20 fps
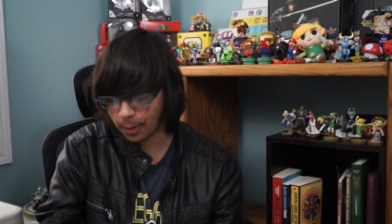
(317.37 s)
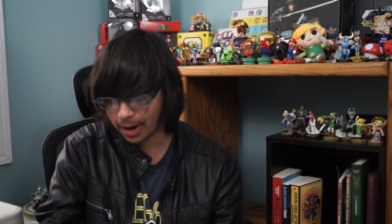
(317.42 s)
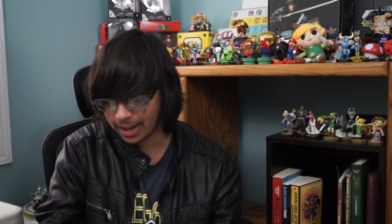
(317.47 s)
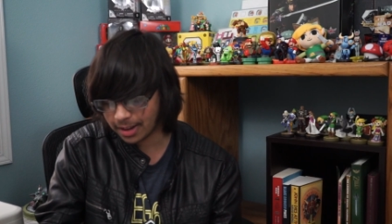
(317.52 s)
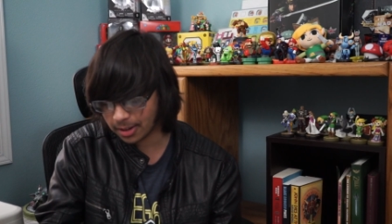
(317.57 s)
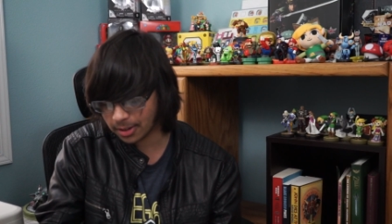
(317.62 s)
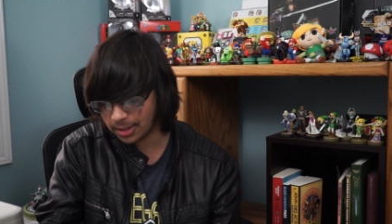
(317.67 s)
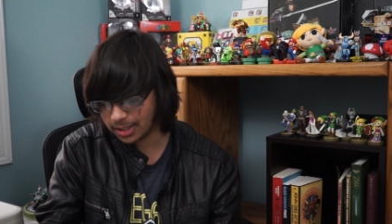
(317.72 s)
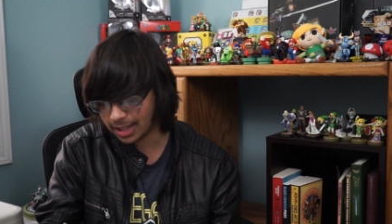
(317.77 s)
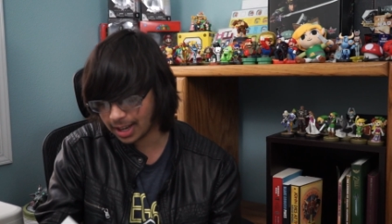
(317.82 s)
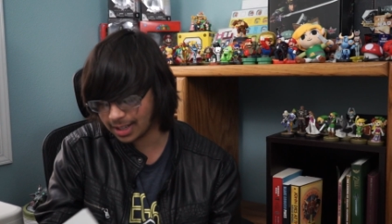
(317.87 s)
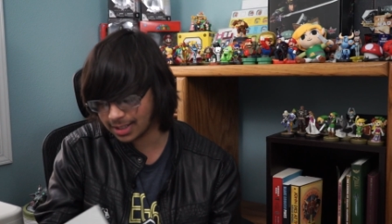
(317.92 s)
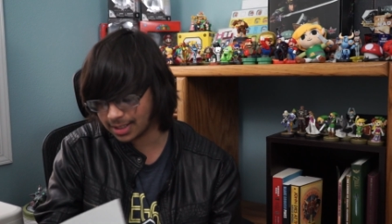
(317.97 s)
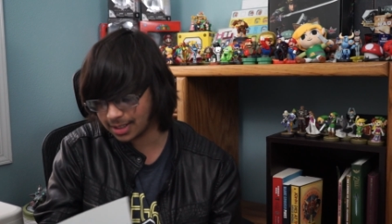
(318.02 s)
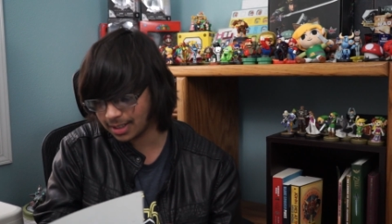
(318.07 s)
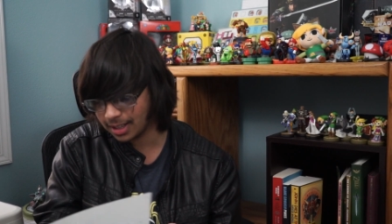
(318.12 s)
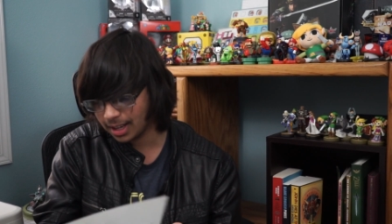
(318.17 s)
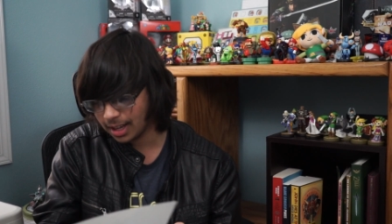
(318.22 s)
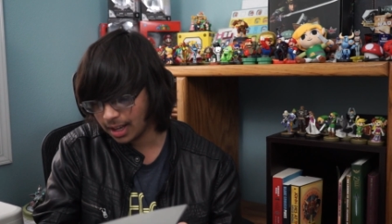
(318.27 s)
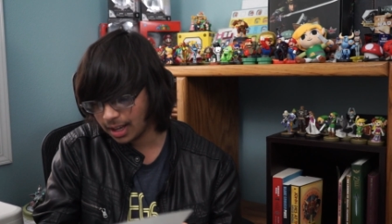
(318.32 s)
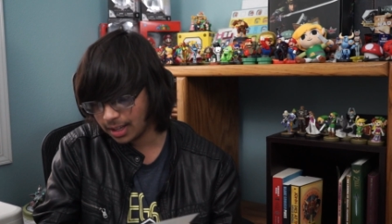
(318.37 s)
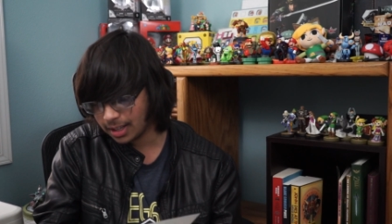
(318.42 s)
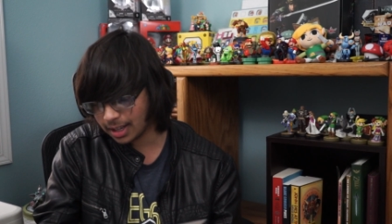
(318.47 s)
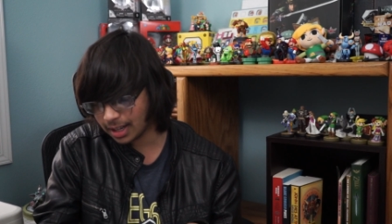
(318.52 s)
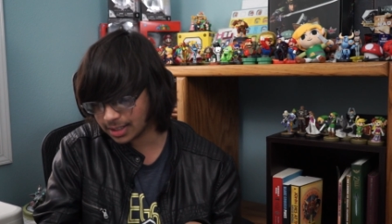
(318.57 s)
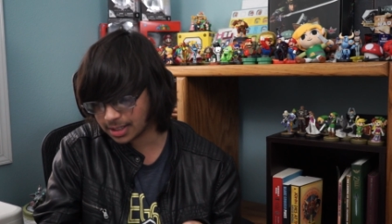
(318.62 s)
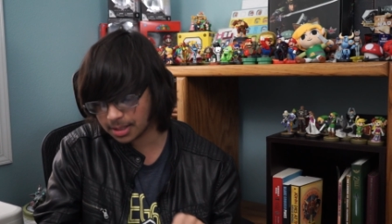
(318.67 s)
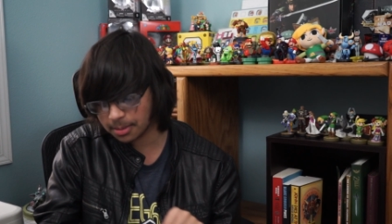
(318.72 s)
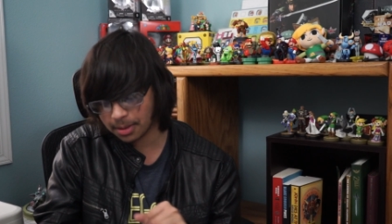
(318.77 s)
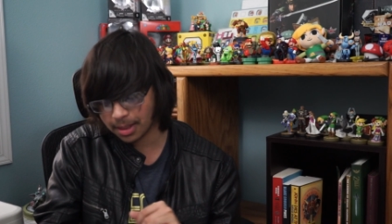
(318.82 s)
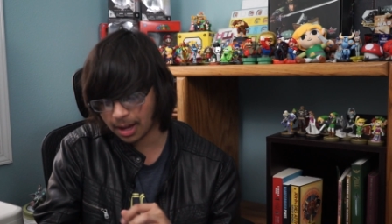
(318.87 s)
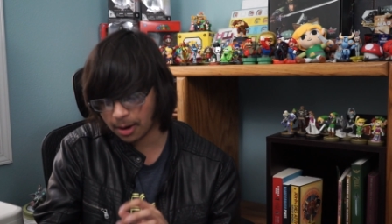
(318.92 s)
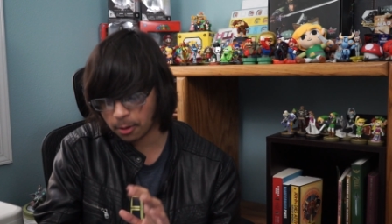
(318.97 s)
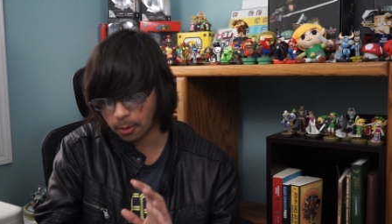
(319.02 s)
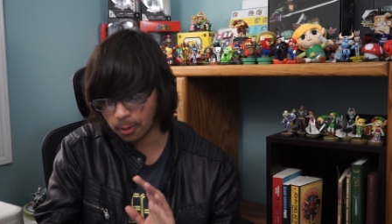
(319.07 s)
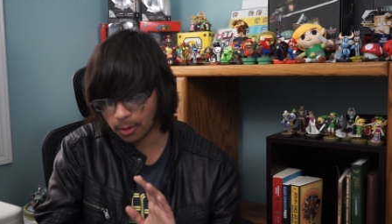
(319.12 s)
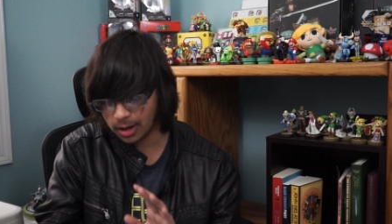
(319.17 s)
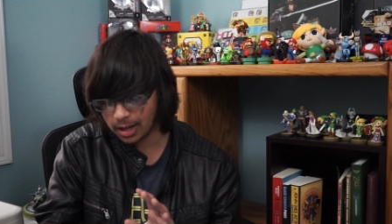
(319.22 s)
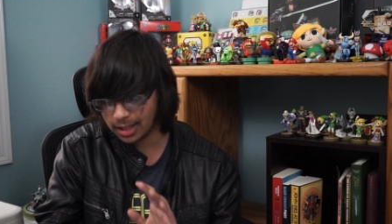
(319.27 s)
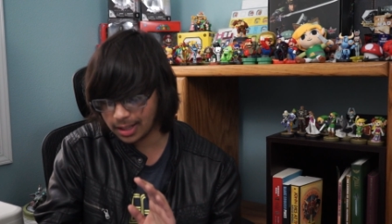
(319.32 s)
Waker. You got some of that
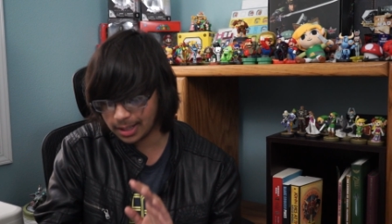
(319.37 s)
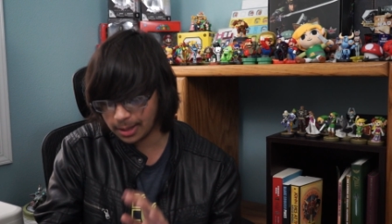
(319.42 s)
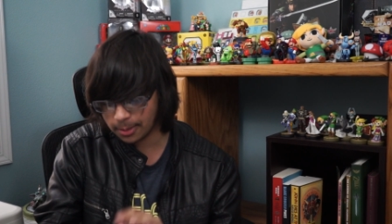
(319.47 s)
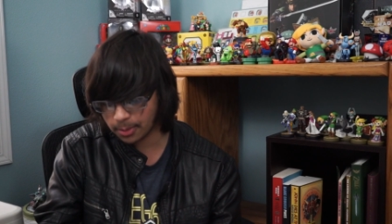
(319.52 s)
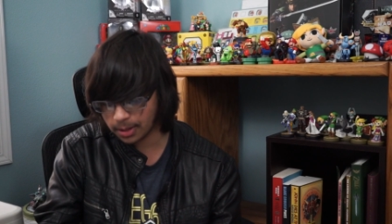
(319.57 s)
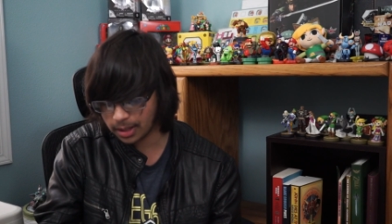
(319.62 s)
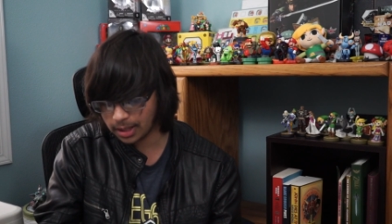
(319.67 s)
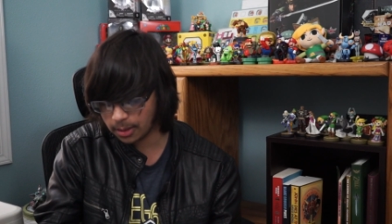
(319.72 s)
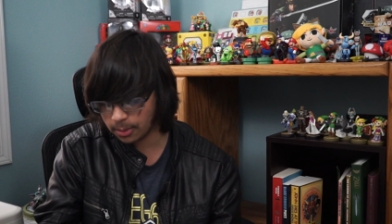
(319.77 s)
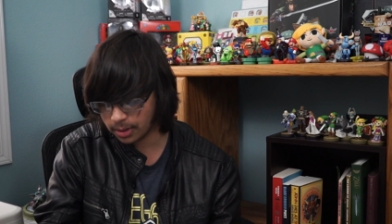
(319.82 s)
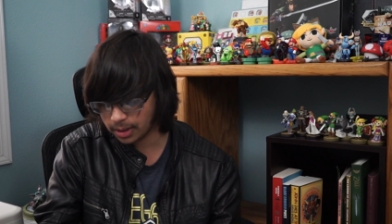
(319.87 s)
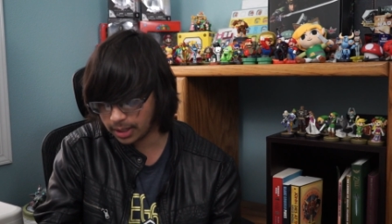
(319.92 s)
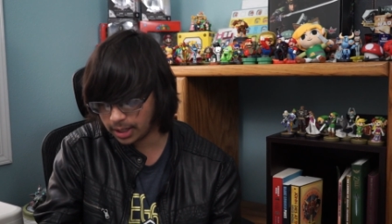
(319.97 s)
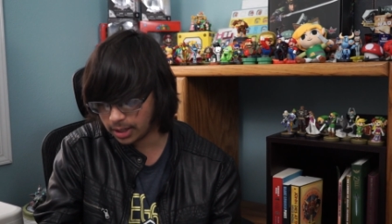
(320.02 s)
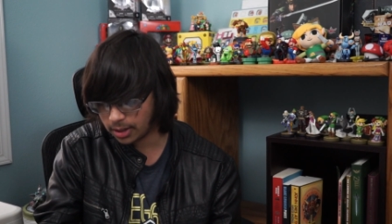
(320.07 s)
really, really, really